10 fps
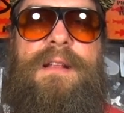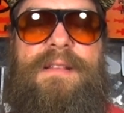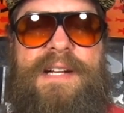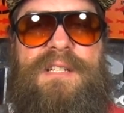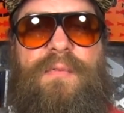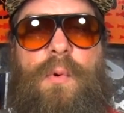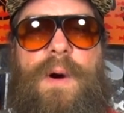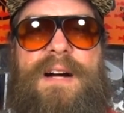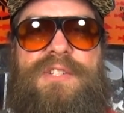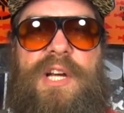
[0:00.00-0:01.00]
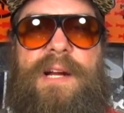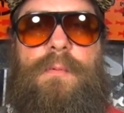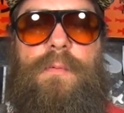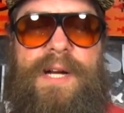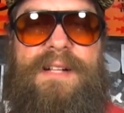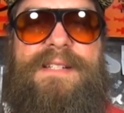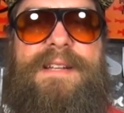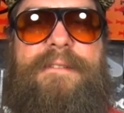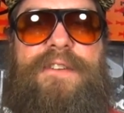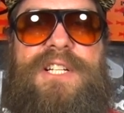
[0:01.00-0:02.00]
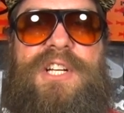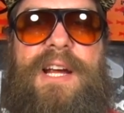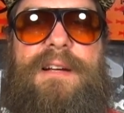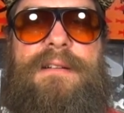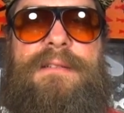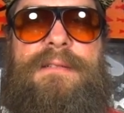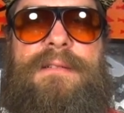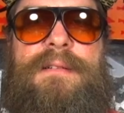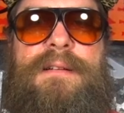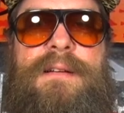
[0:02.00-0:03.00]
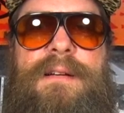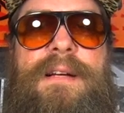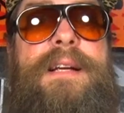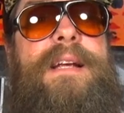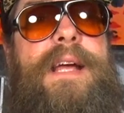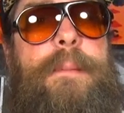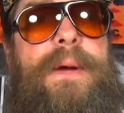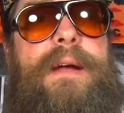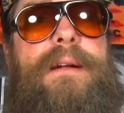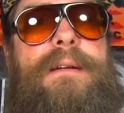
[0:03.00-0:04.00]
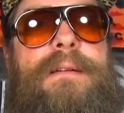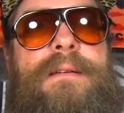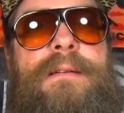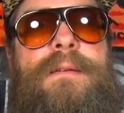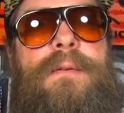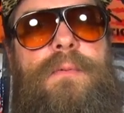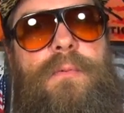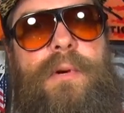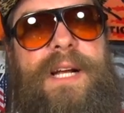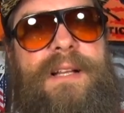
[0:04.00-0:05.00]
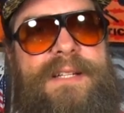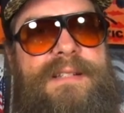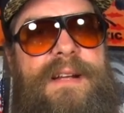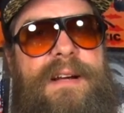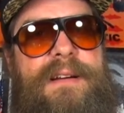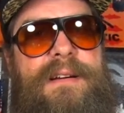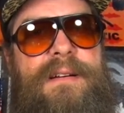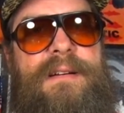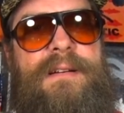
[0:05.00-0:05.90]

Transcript: Thanks for watching Realistic Fishing. Keep it realistic.